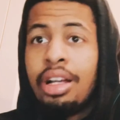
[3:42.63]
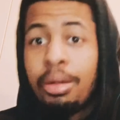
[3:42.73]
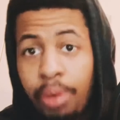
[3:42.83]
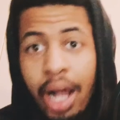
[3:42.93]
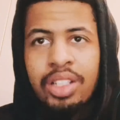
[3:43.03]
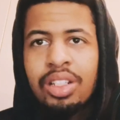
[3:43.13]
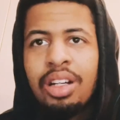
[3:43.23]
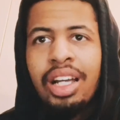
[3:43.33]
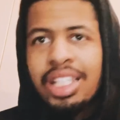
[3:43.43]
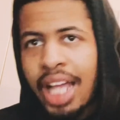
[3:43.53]
Bryce
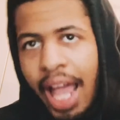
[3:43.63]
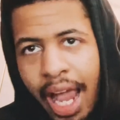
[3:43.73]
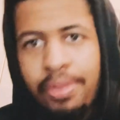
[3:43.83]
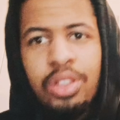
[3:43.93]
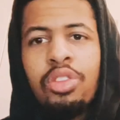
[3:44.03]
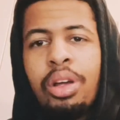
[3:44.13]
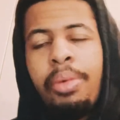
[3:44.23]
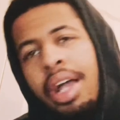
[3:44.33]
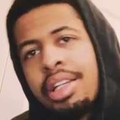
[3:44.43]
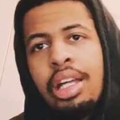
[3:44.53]
Young is an average
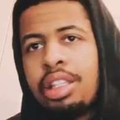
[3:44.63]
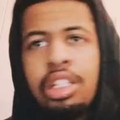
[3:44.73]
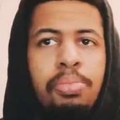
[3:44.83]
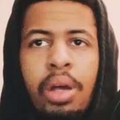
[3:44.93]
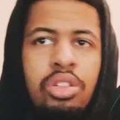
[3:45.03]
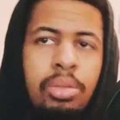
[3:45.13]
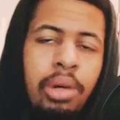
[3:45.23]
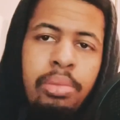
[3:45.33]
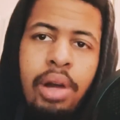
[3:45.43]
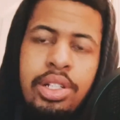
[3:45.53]
quarterback. There's nothing special
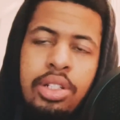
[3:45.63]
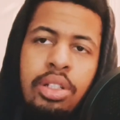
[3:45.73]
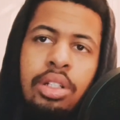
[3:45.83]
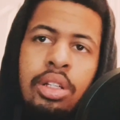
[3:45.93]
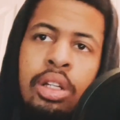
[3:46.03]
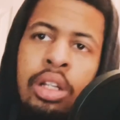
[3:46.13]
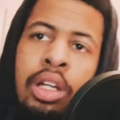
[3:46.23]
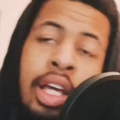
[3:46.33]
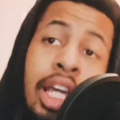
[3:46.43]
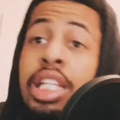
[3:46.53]
about Bryce Young.
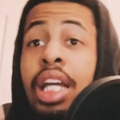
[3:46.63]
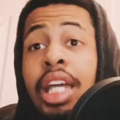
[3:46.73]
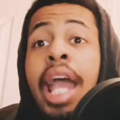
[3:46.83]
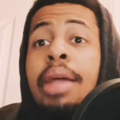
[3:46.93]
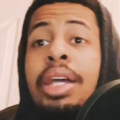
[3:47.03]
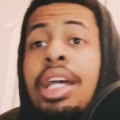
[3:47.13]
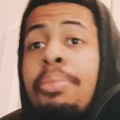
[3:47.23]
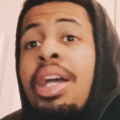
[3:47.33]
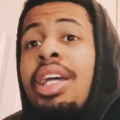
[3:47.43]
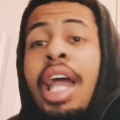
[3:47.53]
He can
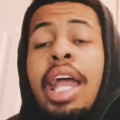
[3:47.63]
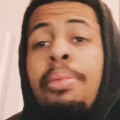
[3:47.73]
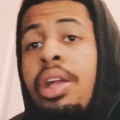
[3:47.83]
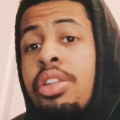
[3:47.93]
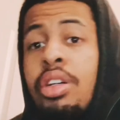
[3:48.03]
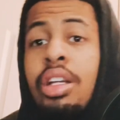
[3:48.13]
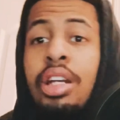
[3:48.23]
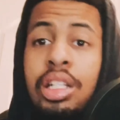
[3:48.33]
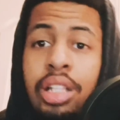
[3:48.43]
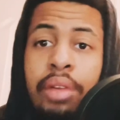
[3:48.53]
be a game manager at the
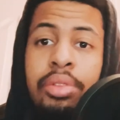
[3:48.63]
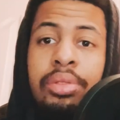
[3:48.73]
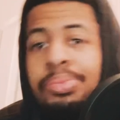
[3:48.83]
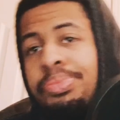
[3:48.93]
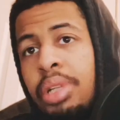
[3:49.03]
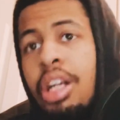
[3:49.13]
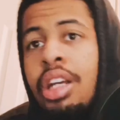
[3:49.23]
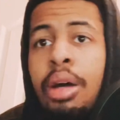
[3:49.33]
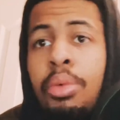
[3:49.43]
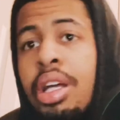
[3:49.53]
next level. Put it
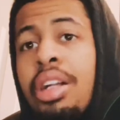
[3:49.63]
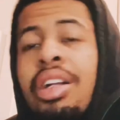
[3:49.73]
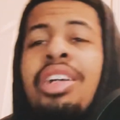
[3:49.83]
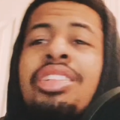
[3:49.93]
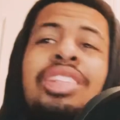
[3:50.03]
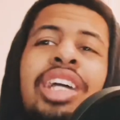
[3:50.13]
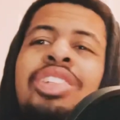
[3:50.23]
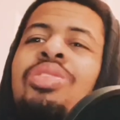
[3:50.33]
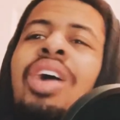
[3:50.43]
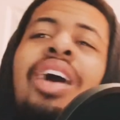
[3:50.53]
that way. C.J.
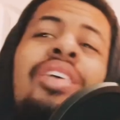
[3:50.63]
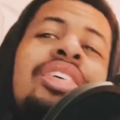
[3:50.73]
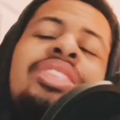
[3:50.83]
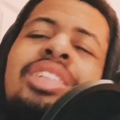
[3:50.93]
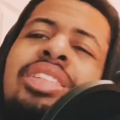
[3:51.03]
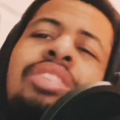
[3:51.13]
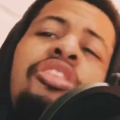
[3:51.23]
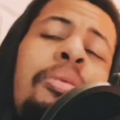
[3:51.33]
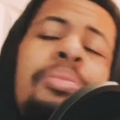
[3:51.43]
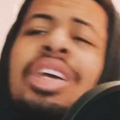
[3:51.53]
Stroud is just,
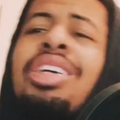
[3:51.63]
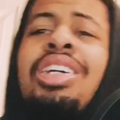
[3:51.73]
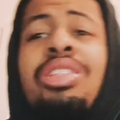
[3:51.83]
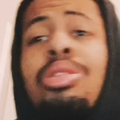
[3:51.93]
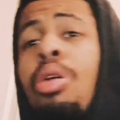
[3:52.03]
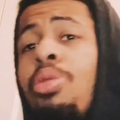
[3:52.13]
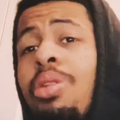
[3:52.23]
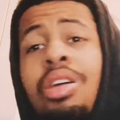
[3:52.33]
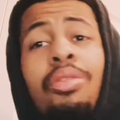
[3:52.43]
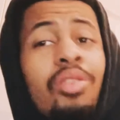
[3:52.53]
for me, he's
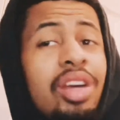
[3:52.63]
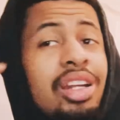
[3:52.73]
totally overrated.